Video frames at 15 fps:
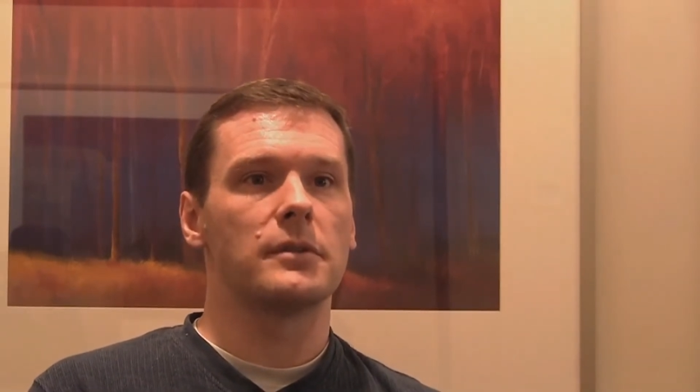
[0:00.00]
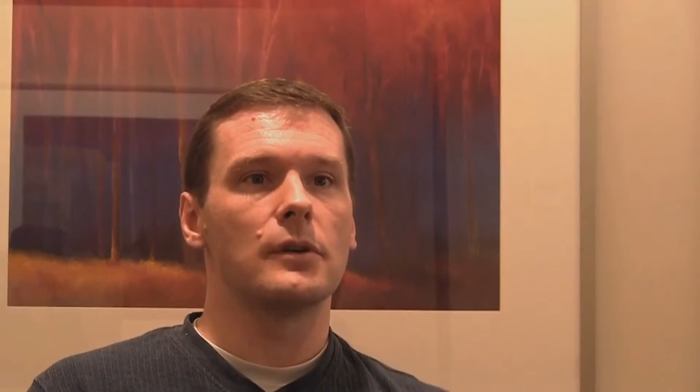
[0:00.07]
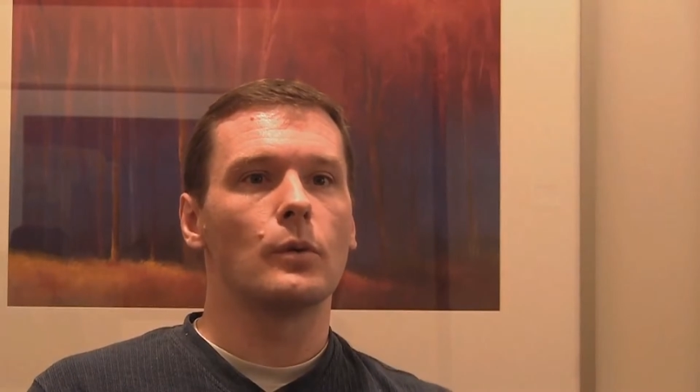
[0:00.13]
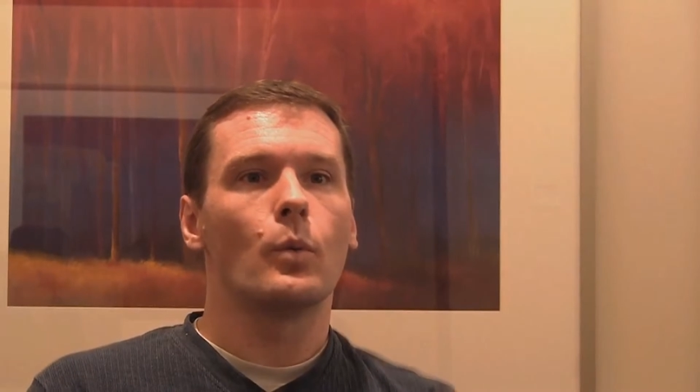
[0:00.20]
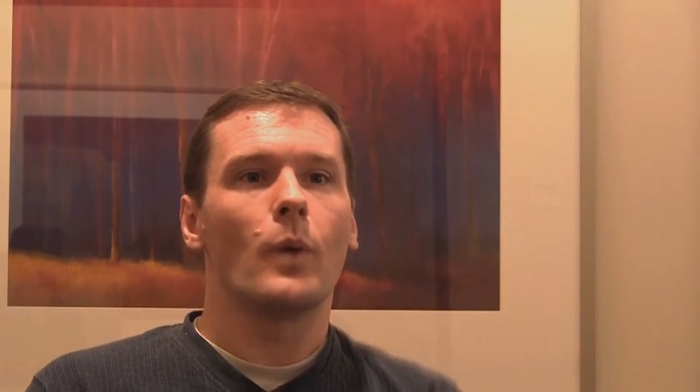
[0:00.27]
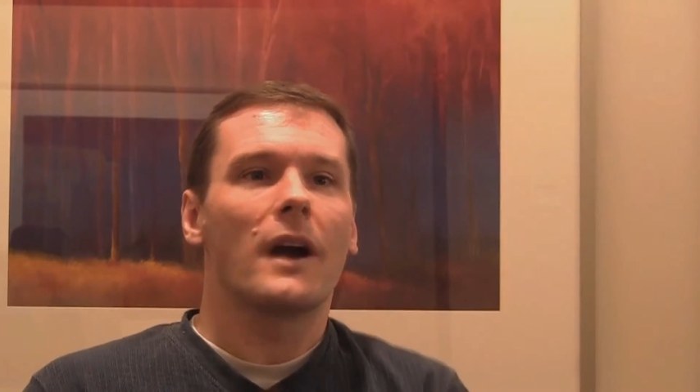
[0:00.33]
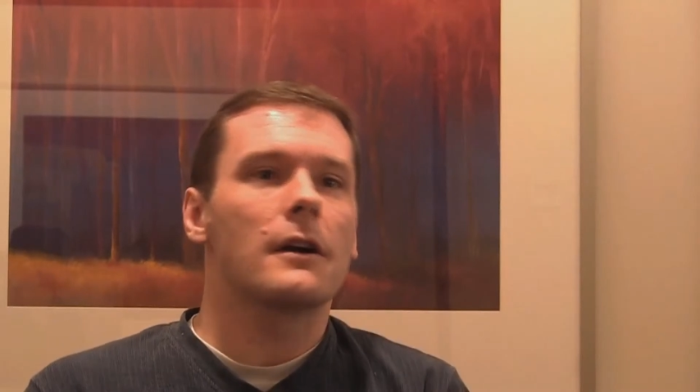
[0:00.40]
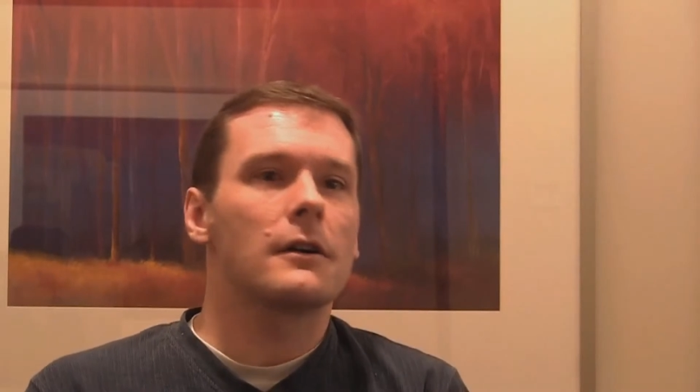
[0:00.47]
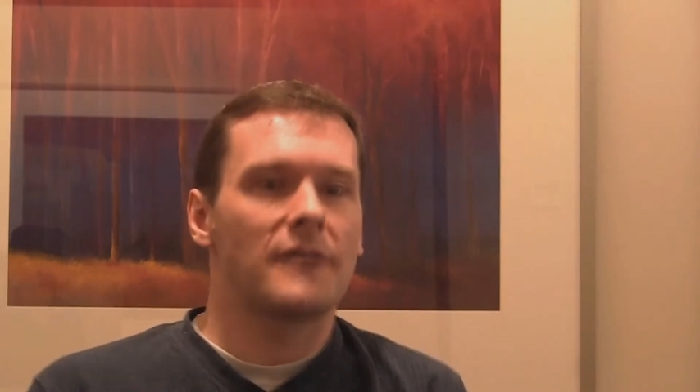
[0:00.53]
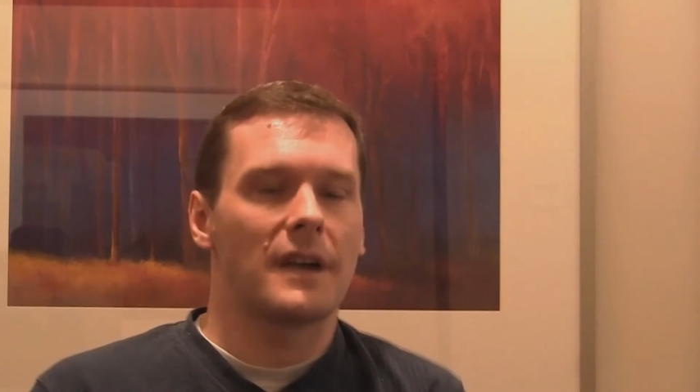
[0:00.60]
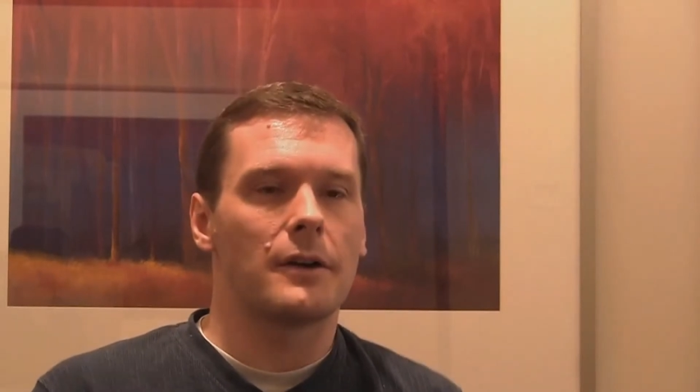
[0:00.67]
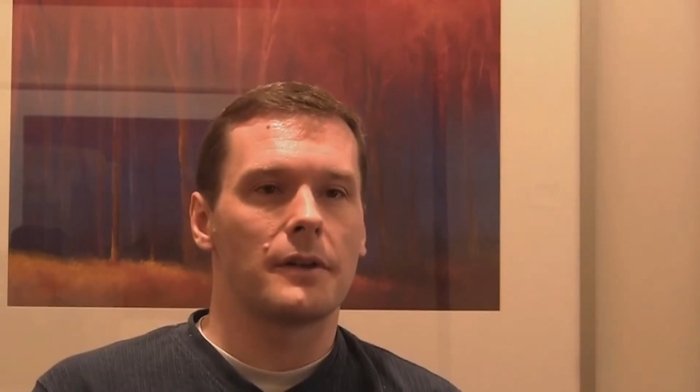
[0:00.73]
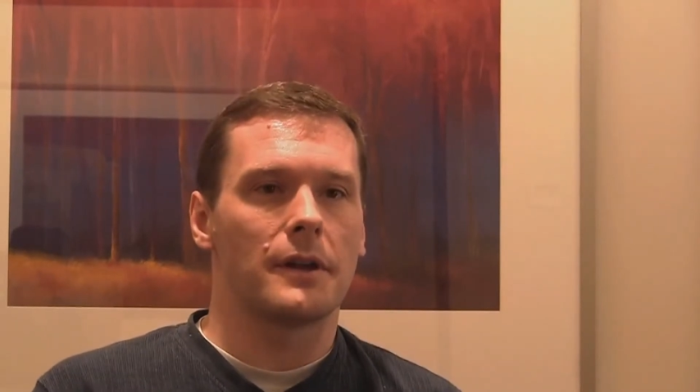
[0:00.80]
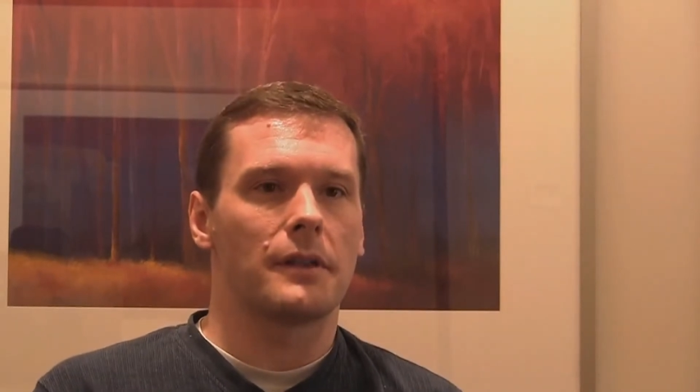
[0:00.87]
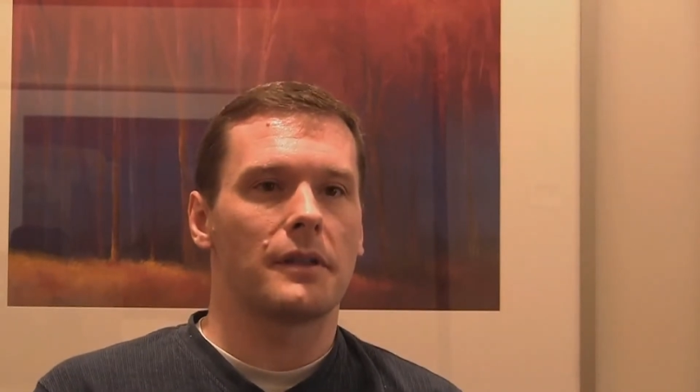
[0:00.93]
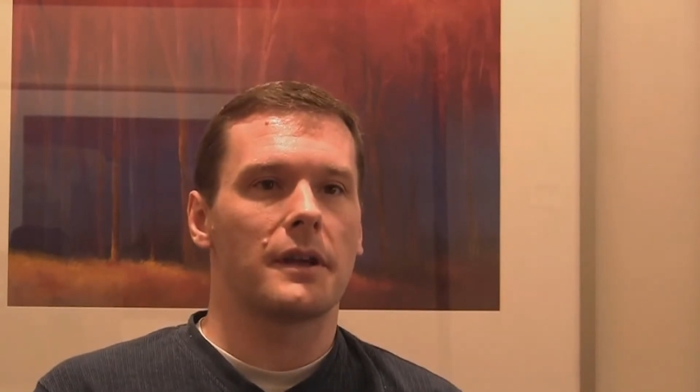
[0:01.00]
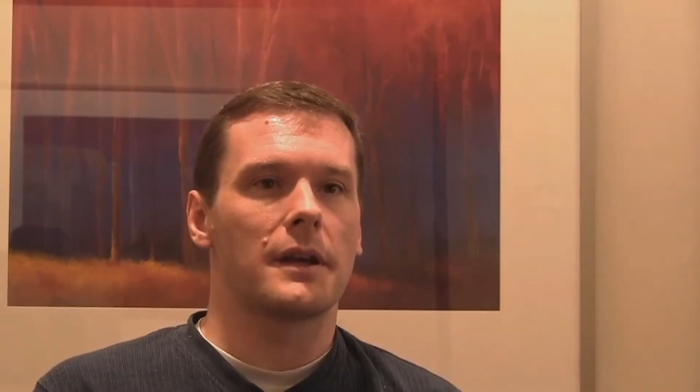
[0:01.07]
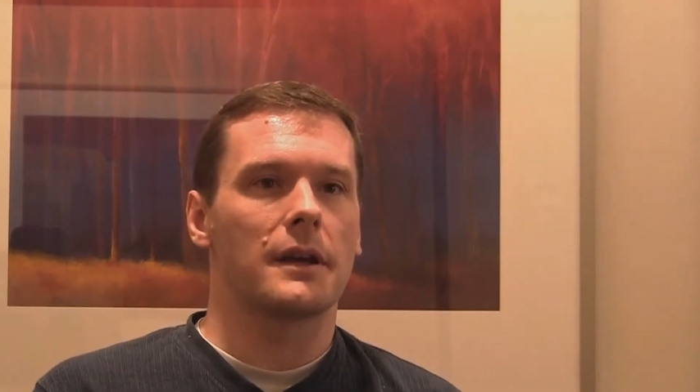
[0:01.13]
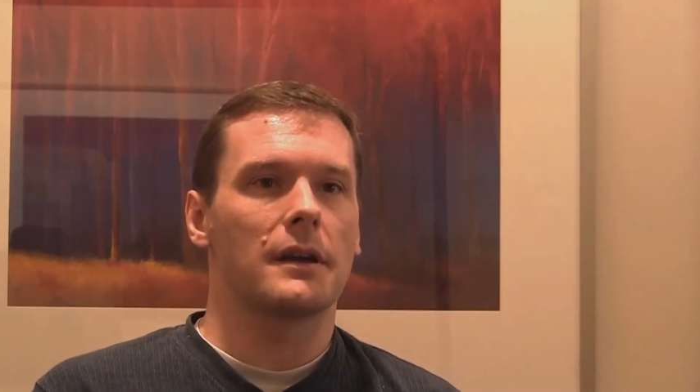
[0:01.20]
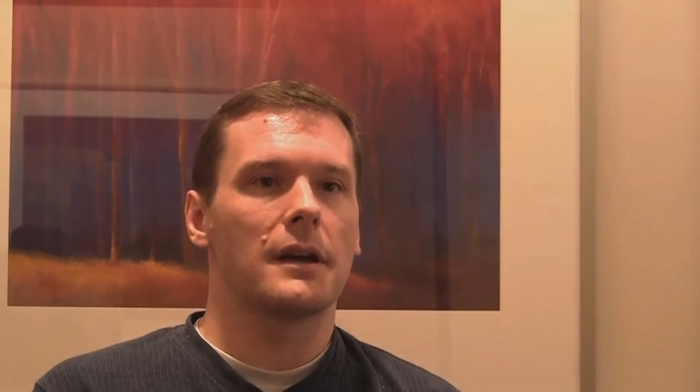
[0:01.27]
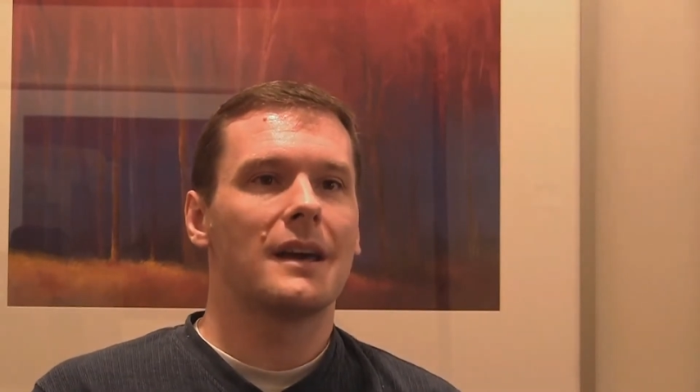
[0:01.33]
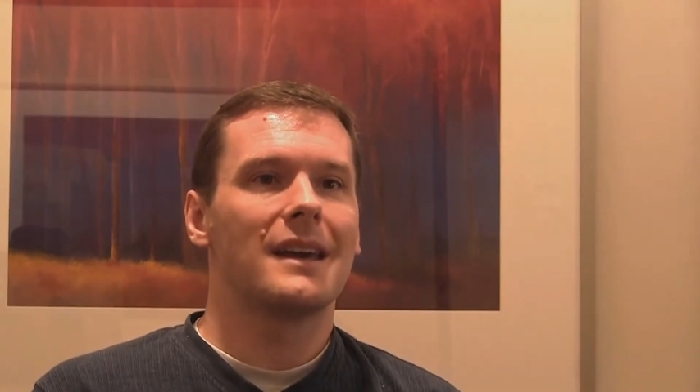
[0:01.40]
be aware of how they
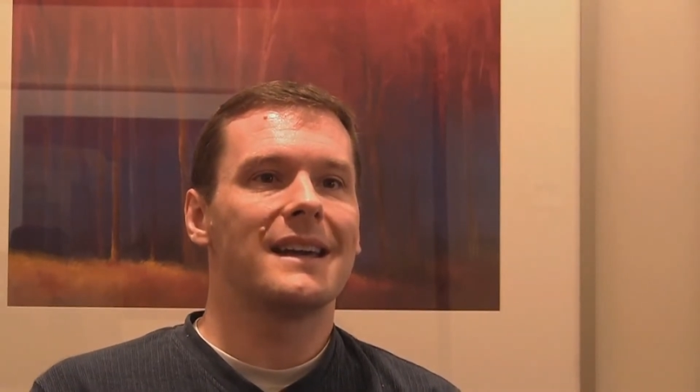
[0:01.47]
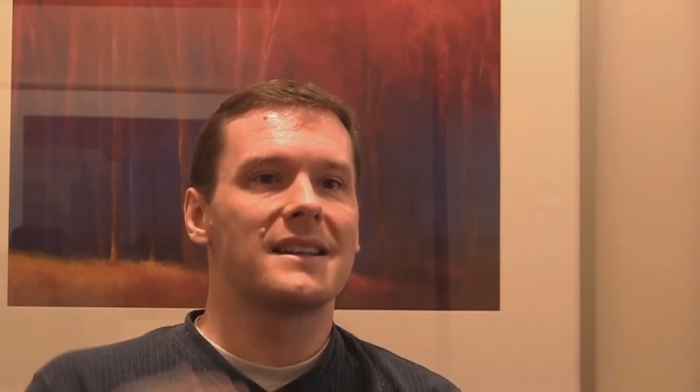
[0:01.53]
think,